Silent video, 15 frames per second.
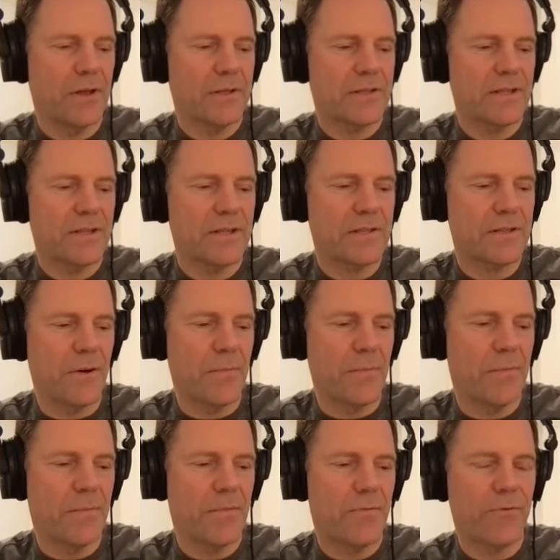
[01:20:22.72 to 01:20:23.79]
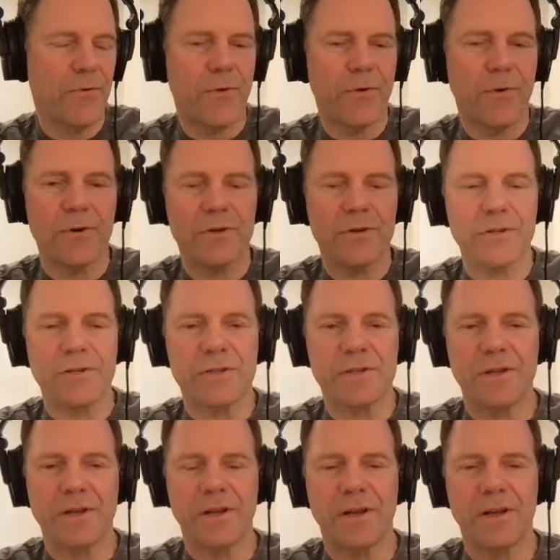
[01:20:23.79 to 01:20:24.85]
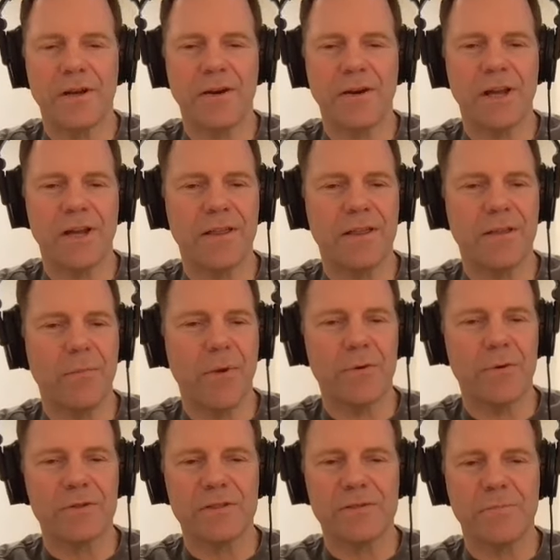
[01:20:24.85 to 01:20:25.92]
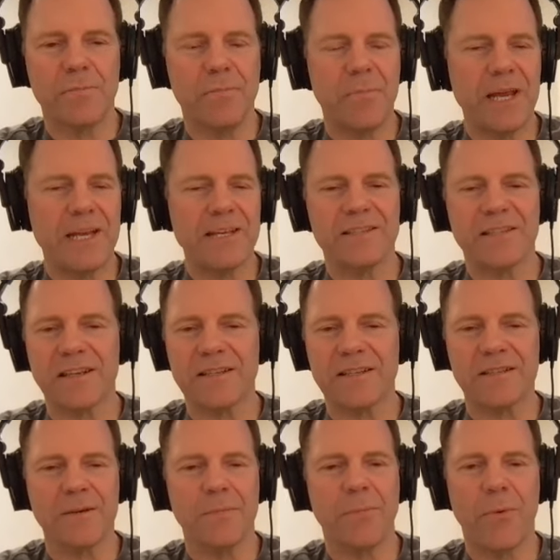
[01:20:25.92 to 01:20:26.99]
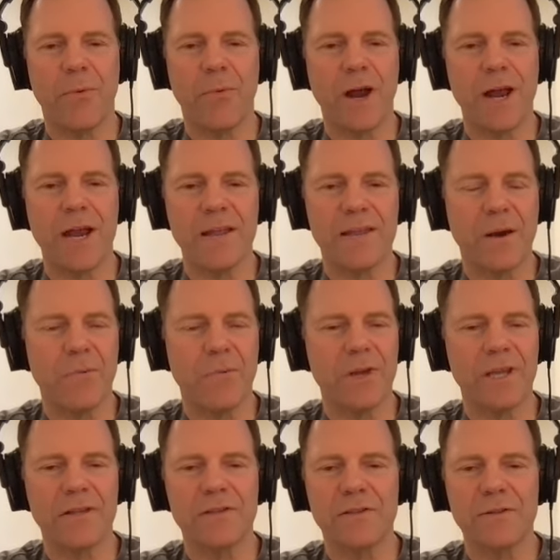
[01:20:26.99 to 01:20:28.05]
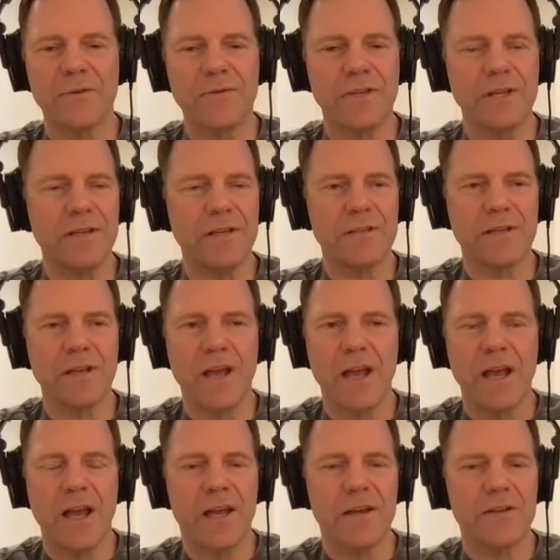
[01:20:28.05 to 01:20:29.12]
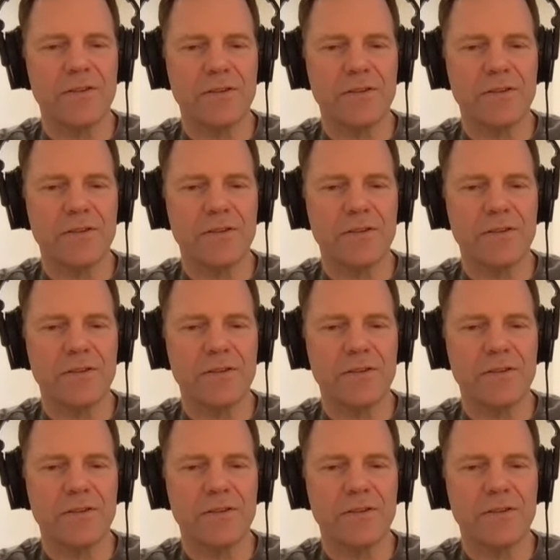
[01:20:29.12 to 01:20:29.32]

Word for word: system for just you know like the most basic simple way that we can do these yeah. and